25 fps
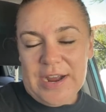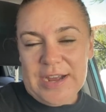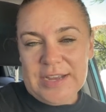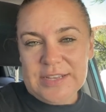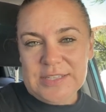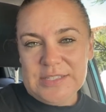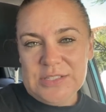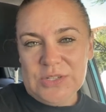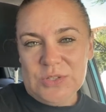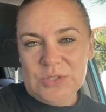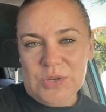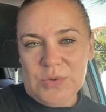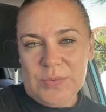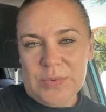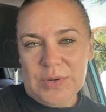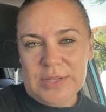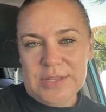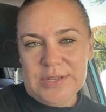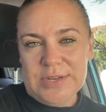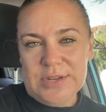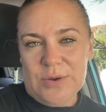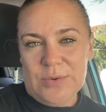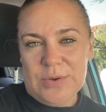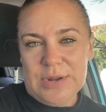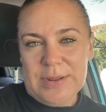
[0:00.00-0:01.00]
I still don't really
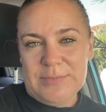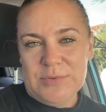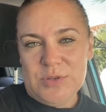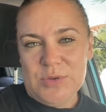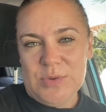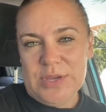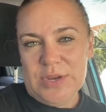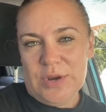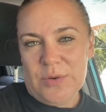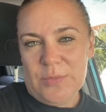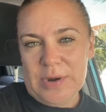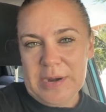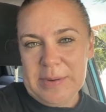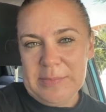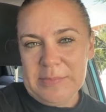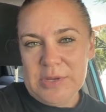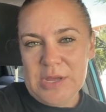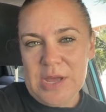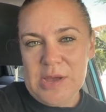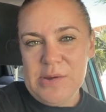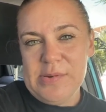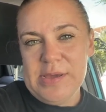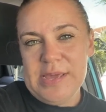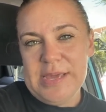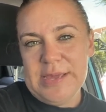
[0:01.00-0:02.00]
know what I'm doing or where I'm
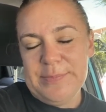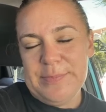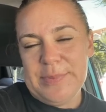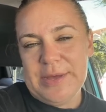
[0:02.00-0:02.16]
going,